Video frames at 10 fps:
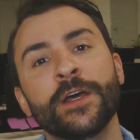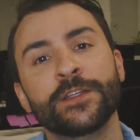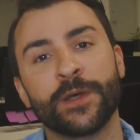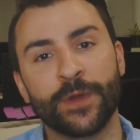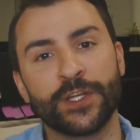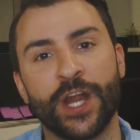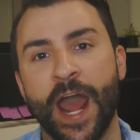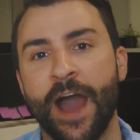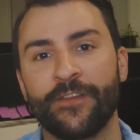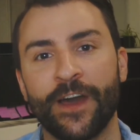Somebody should
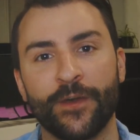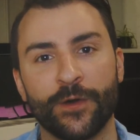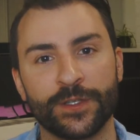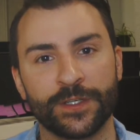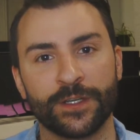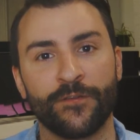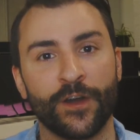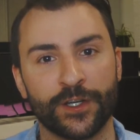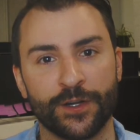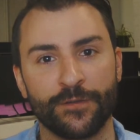have that, though, as a
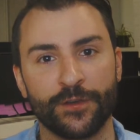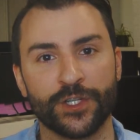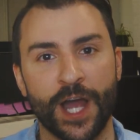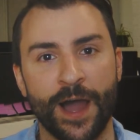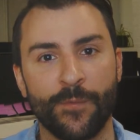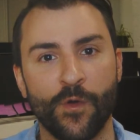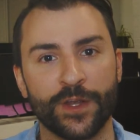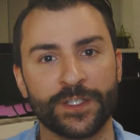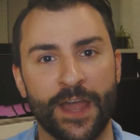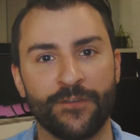function of their job,
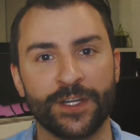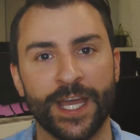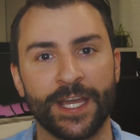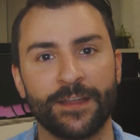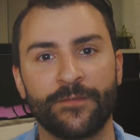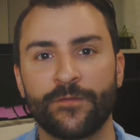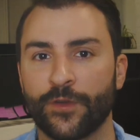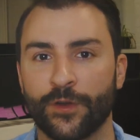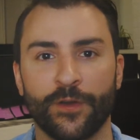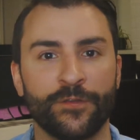whereas every day
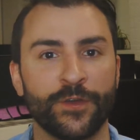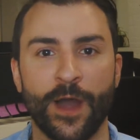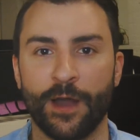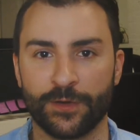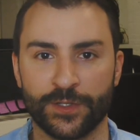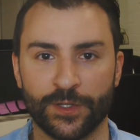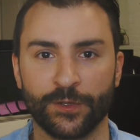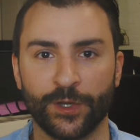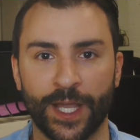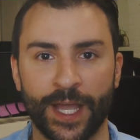for a few hours, they're
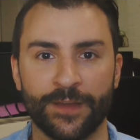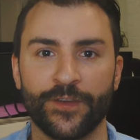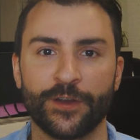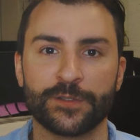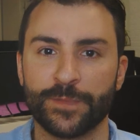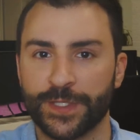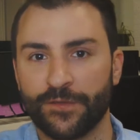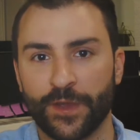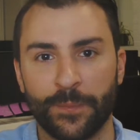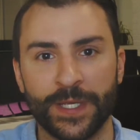looking at very
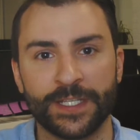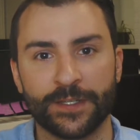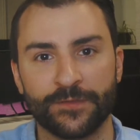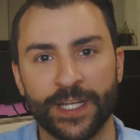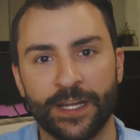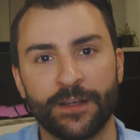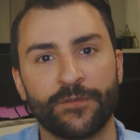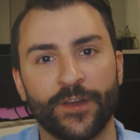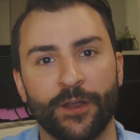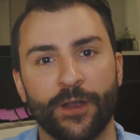specific pieces of data and
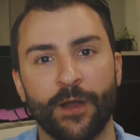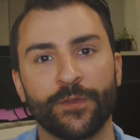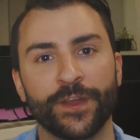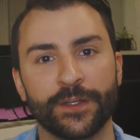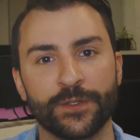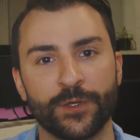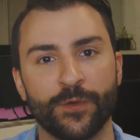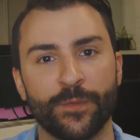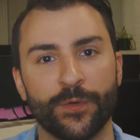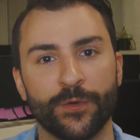figuring out what they can do to
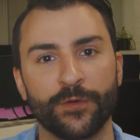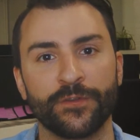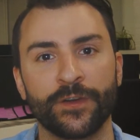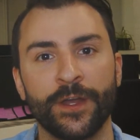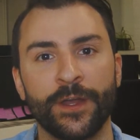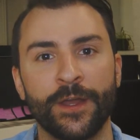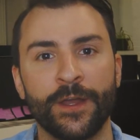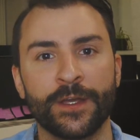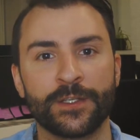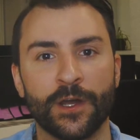improve.
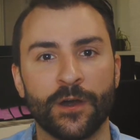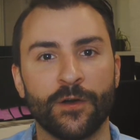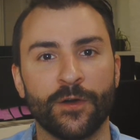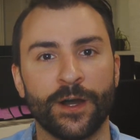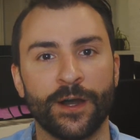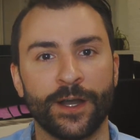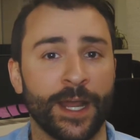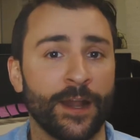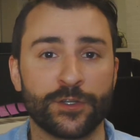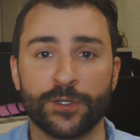So
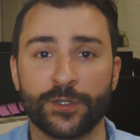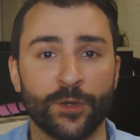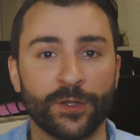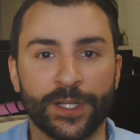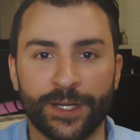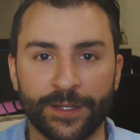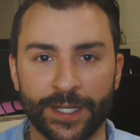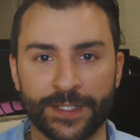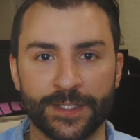again, I'll just use Google Analytics.